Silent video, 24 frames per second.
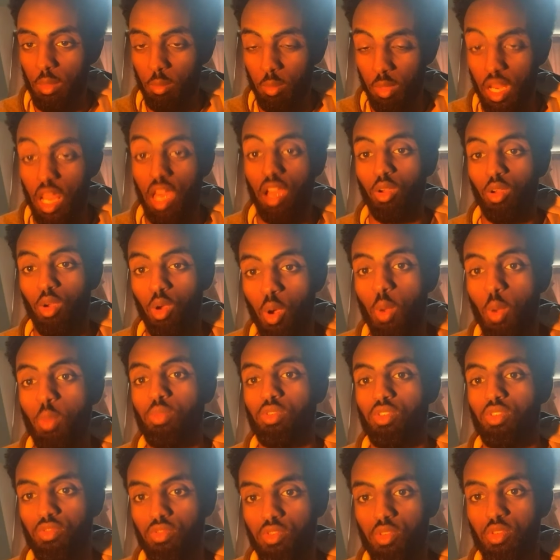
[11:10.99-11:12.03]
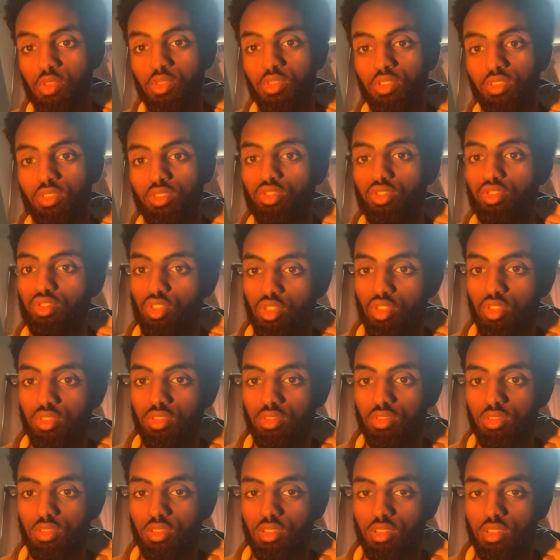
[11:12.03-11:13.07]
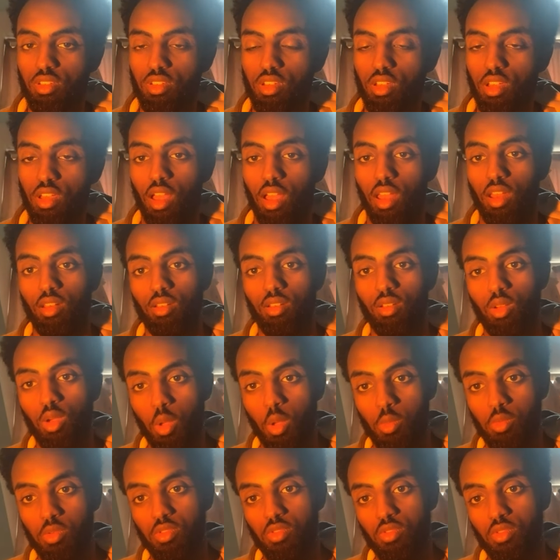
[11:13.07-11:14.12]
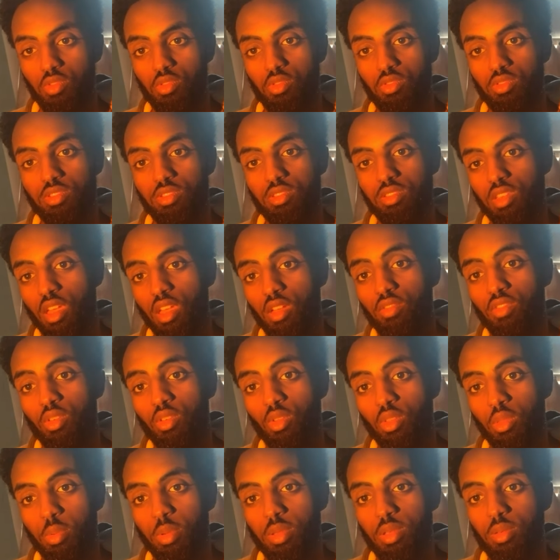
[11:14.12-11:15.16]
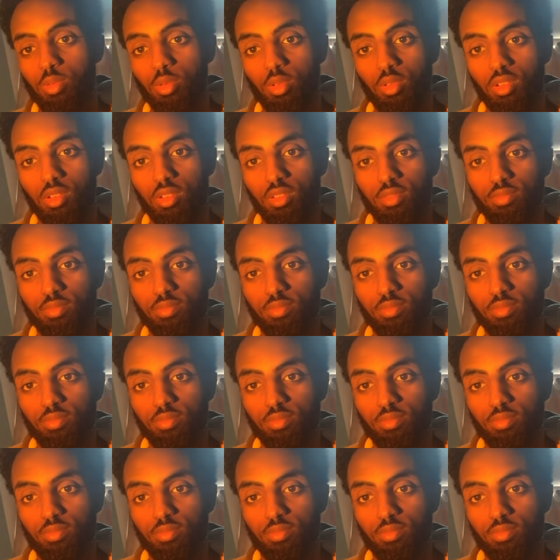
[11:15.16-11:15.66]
But that comes through struggle and comes to serving other people.